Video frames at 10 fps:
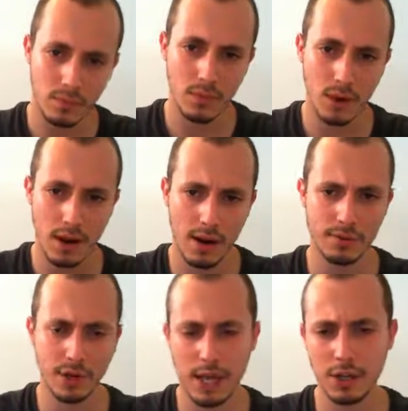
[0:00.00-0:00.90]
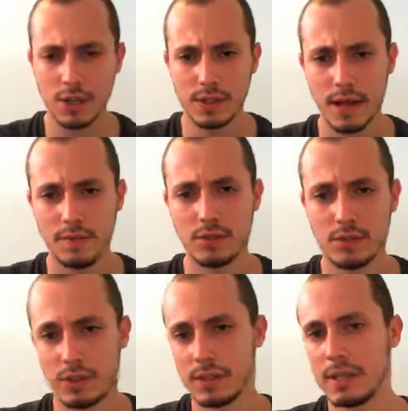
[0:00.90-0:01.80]
And after king g7,
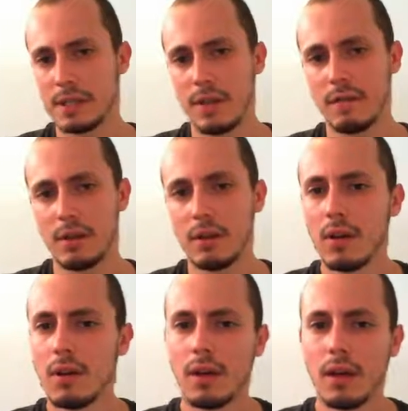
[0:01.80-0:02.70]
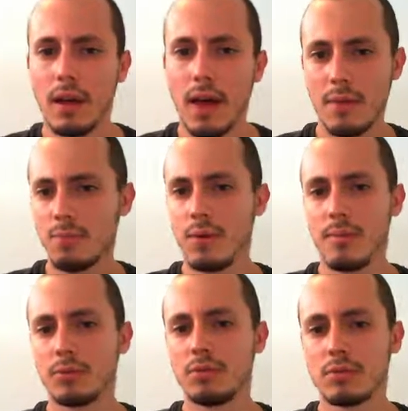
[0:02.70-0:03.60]
just e7, and
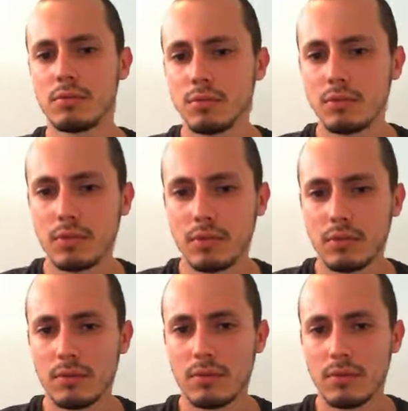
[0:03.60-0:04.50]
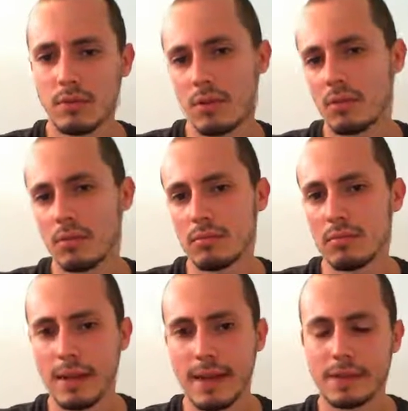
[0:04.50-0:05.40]
promotes. So
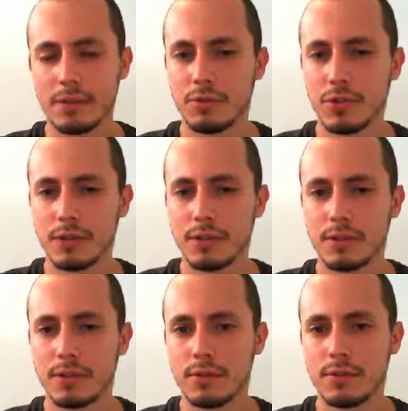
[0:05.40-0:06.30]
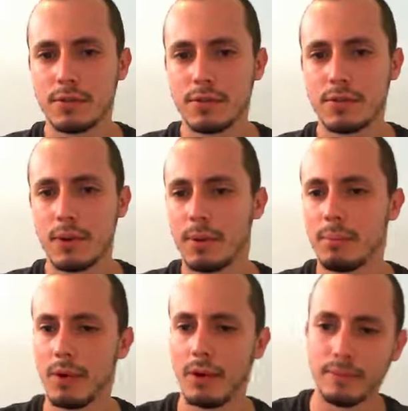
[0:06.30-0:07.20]
black has no chances to stop the
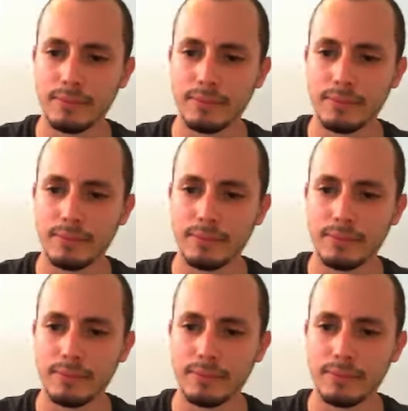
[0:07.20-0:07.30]
pawn.